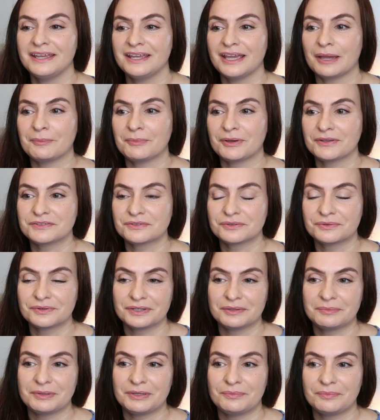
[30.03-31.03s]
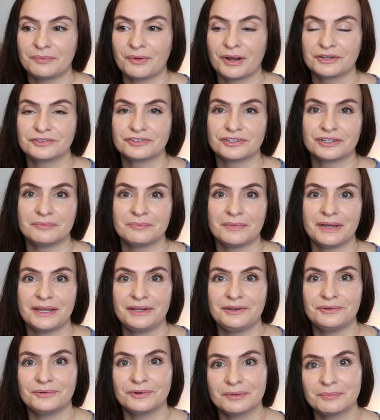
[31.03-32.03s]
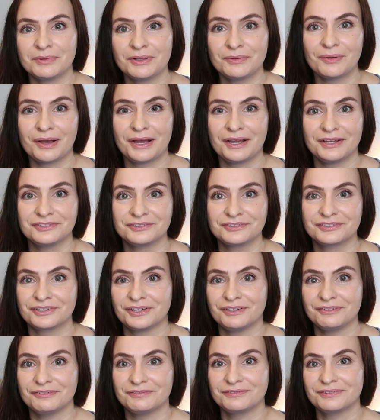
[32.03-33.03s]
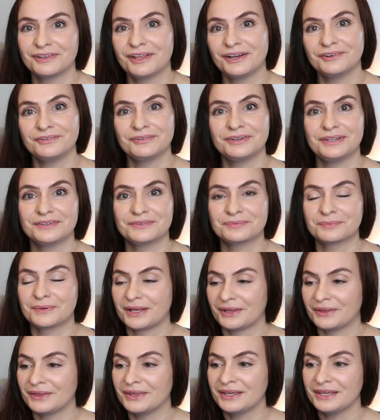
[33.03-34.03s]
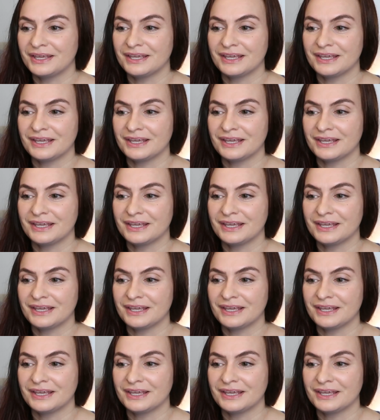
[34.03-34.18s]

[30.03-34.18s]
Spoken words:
I'm also going to be washing my normal wash of laundry as well.